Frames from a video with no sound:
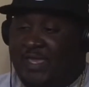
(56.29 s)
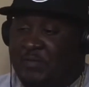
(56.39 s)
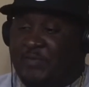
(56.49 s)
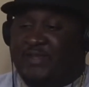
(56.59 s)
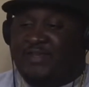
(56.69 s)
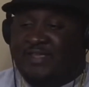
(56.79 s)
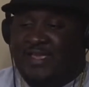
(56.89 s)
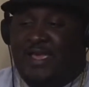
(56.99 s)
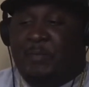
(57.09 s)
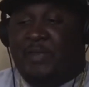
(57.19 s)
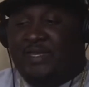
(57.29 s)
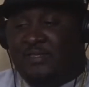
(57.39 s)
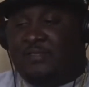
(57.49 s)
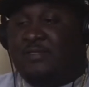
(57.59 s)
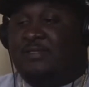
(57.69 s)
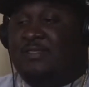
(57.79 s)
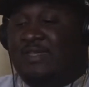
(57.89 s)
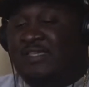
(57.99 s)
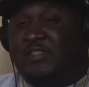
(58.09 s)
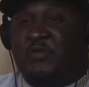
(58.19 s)
I mean, I mean, listen to
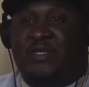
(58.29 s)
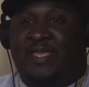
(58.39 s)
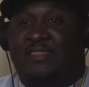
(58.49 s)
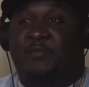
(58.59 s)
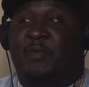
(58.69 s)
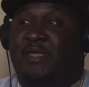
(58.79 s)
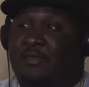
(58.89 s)
these two together, man.